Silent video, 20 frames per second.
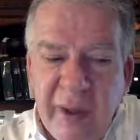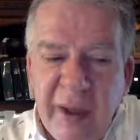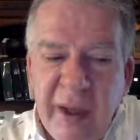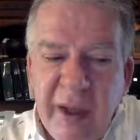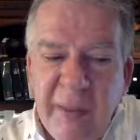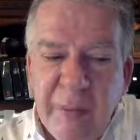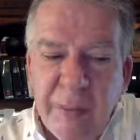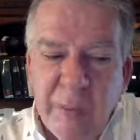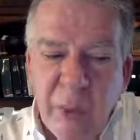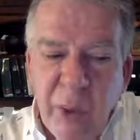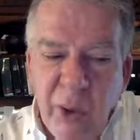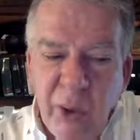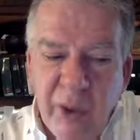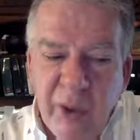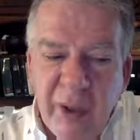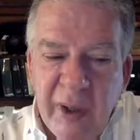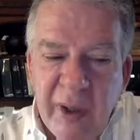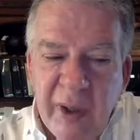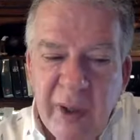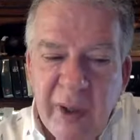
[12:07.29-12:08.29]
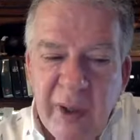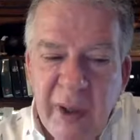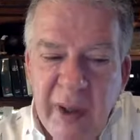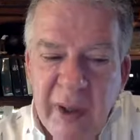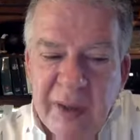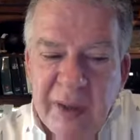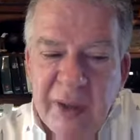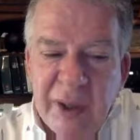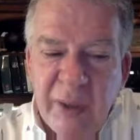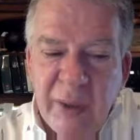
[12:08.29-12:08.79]
He broke it and
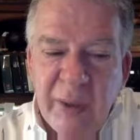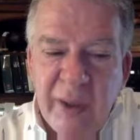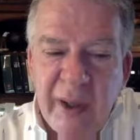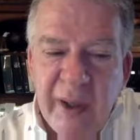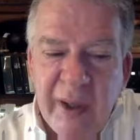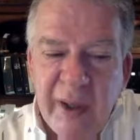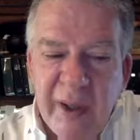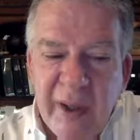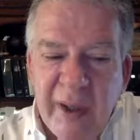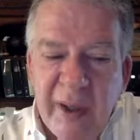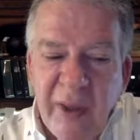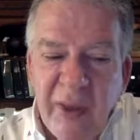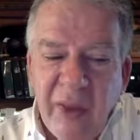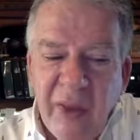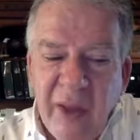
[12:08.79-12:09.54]
consecrated it and